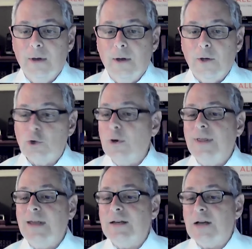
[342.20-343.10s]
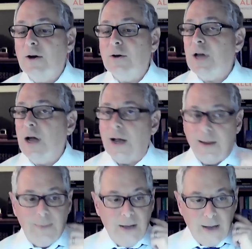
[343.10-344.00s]
During the entire
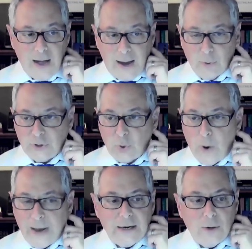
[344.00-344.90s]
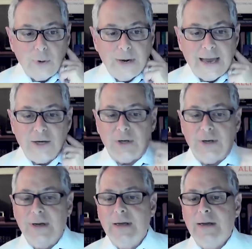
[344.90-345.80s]
time I was awaiting
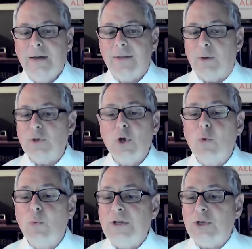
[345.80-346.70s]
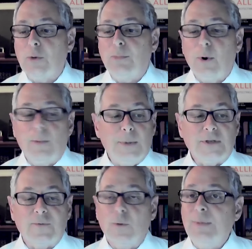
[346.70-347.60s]
creation, there was no reason or
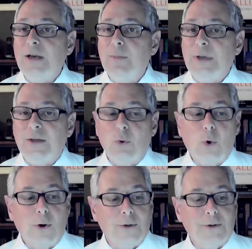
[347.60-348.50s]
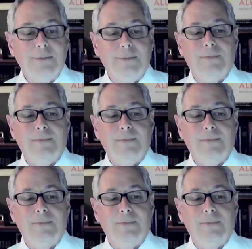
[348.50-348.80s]
purpose for me to be in the world,